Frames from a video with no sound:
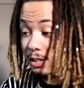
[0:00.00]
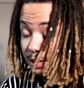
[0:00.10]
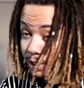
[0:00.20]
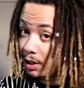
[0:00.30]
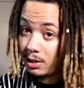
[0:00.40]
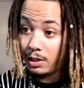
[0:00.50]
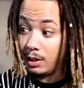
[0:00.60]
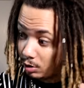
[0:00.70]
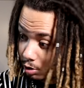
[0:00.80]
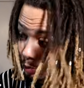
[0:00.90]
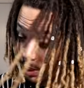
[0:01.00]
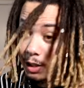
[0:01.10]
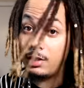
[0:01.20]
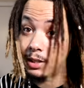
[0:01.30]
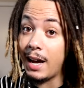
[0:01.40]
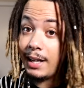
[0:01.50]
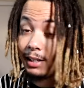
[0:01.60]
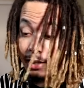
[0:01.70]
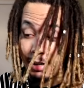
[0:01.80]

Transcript: Seriously, tune in tonight.